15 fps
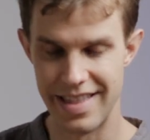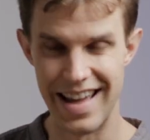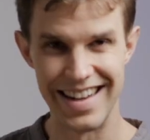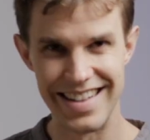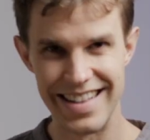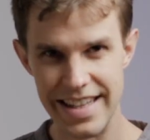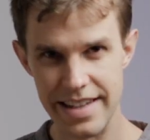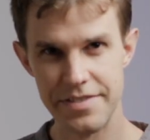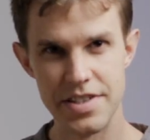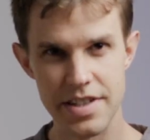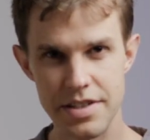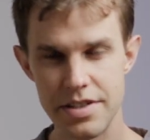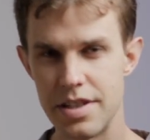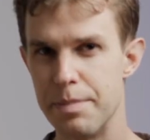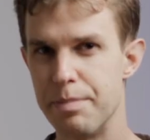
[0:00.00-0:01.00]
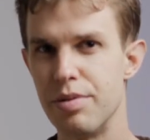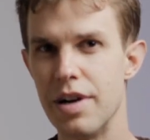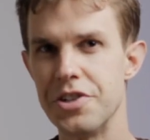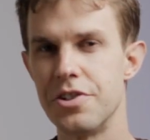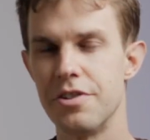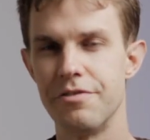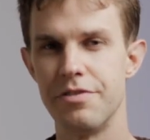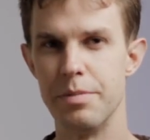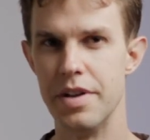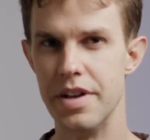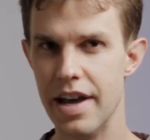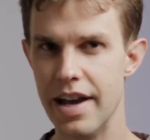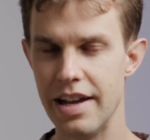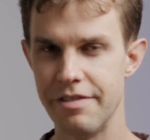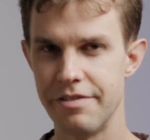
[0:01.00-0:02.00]
that gives into the pressure from the
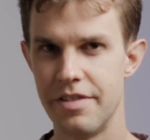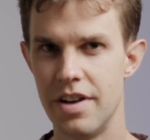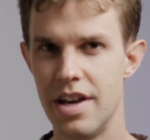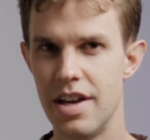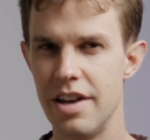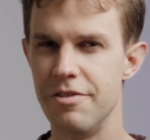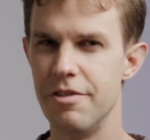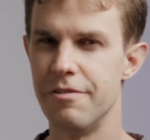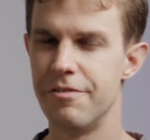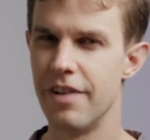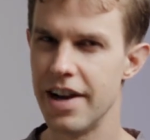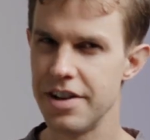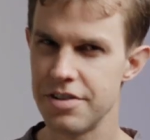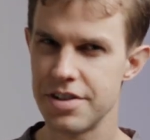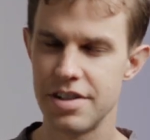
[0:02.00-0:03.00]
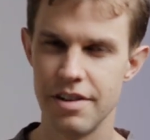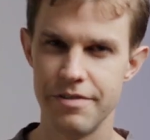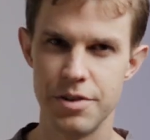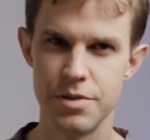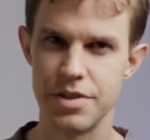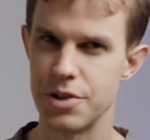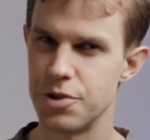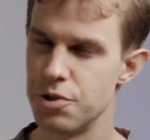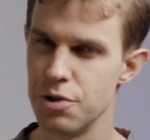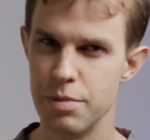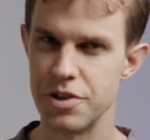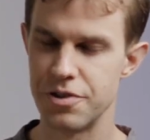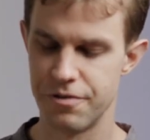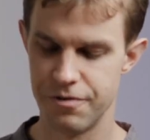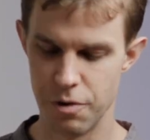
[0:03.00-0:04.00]
knife. If you find yourself using too
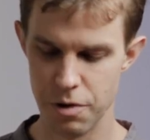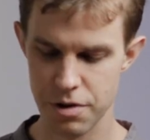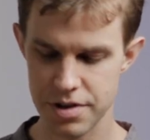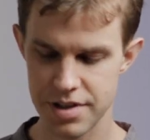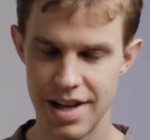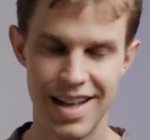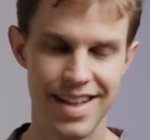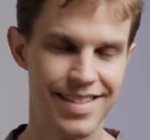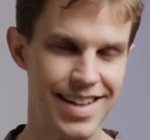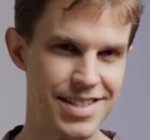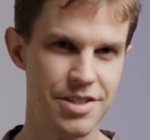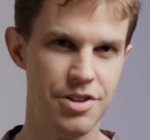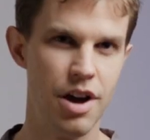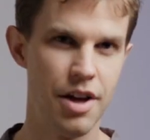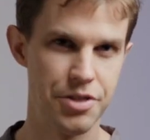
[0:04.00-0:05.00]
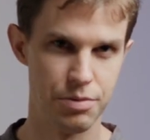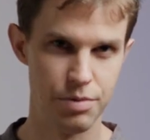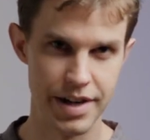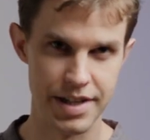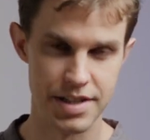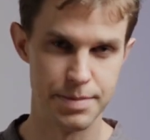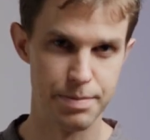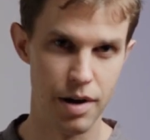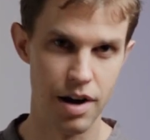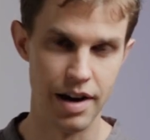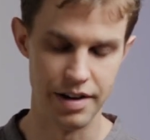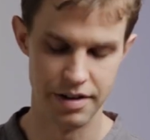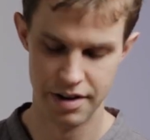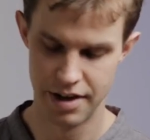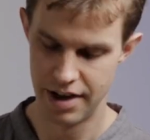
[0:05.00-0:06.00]
much force, that's not the right
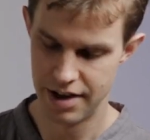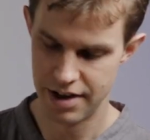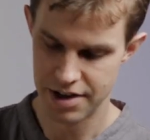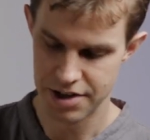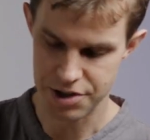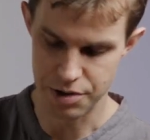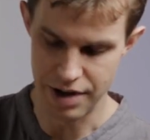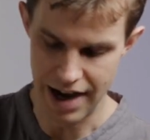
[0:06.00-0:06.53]
spot. So you